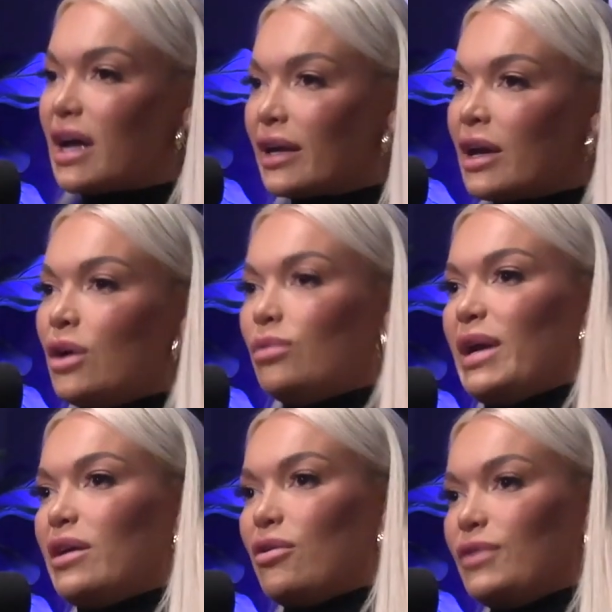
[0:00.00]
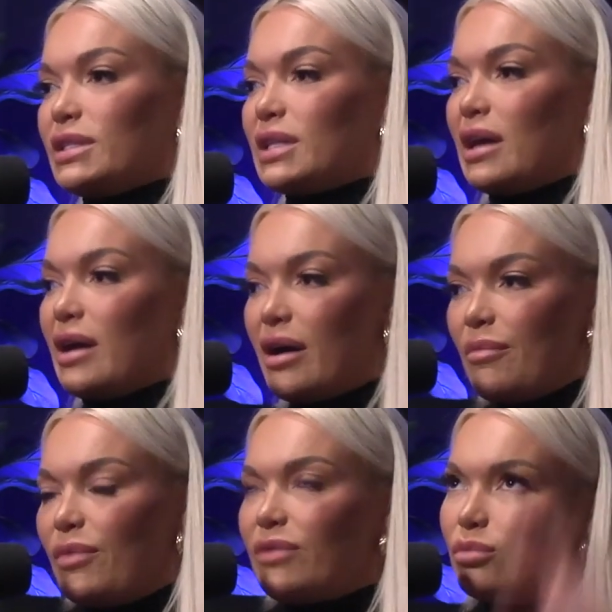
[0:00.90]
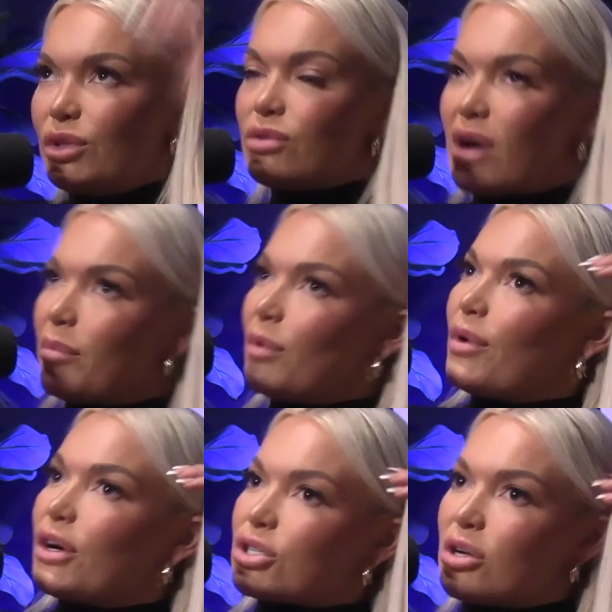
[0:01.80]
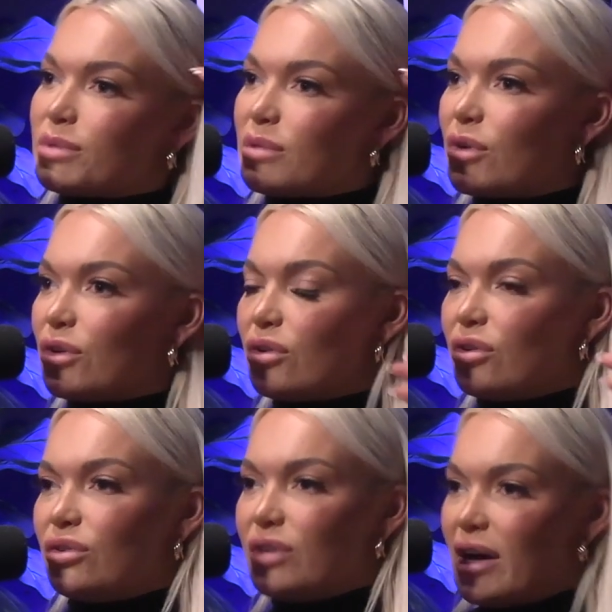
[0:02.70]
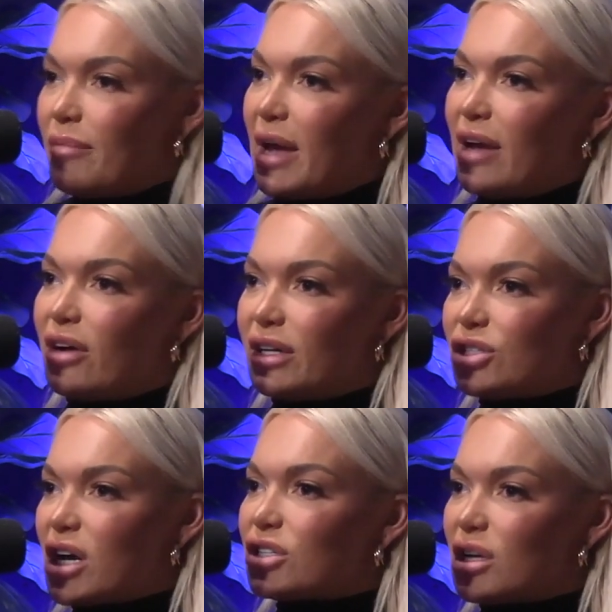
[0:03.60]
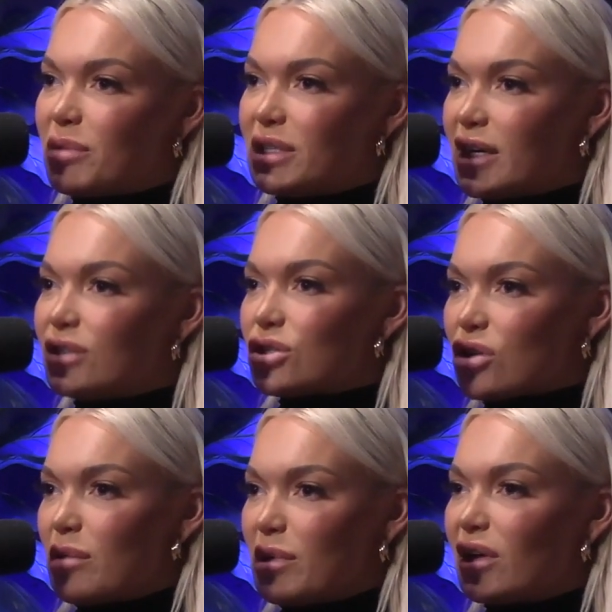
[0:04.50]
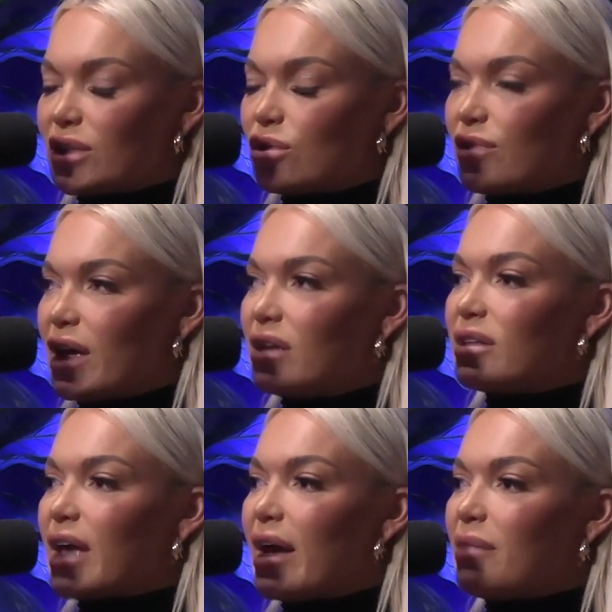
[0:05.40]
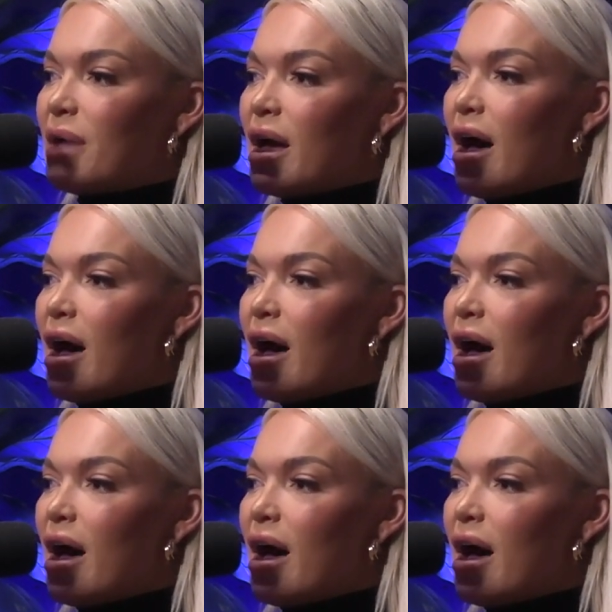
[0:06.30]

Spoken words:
Like we obviously, we do a couple of workshops and whatnot on AI and chat GPT, just trying to be like sort of ahead of the game.